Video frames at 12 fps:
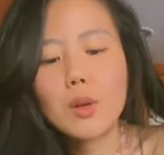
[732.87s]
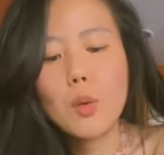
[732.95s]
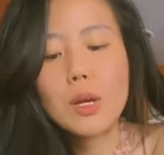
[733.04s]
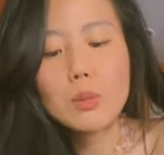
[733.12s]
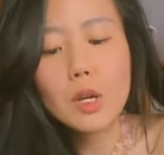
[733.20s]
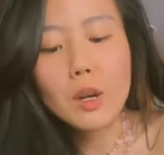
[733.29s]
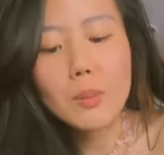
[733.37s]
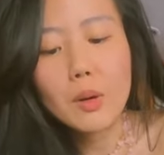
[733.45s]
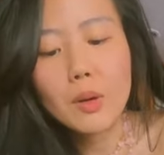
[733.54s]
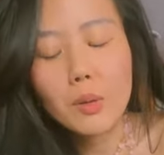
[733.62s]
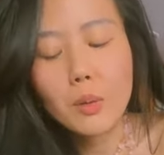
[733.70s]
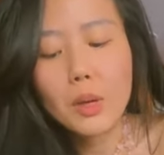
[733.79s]
And what I'm talking
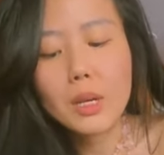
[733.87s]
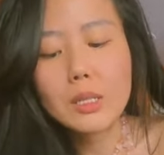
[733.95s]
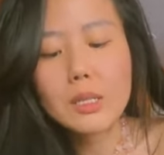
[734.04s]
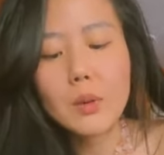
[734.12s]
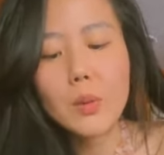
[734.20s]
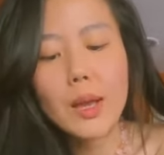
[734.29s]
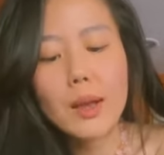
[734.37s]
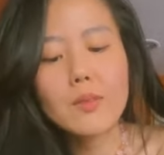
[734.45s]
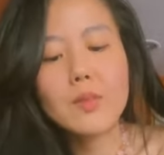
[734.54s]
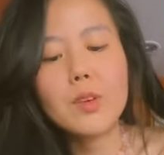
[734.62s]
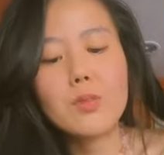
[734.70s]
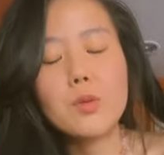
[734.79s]
about career is that we
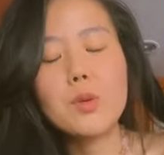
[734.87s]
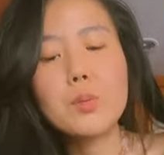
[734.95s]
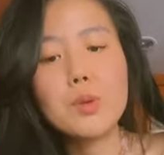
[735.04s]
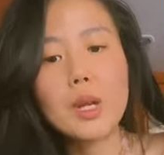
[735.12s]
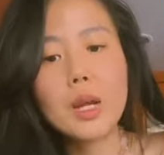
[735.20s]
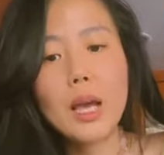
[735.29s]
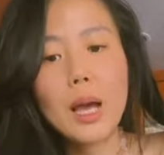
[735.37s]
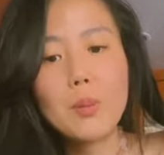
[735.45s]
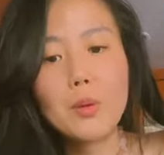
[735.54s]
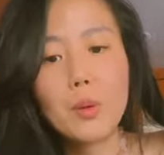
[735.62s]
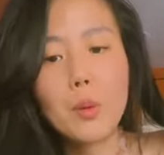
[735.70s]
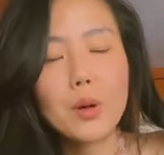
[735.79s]
have the full moon in
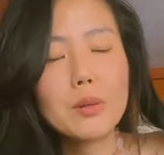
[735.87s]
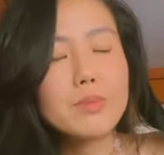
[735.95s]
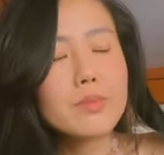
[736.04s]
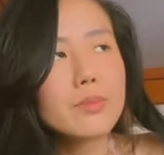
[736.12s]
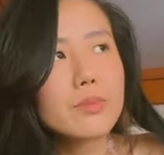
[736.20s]
Capricorn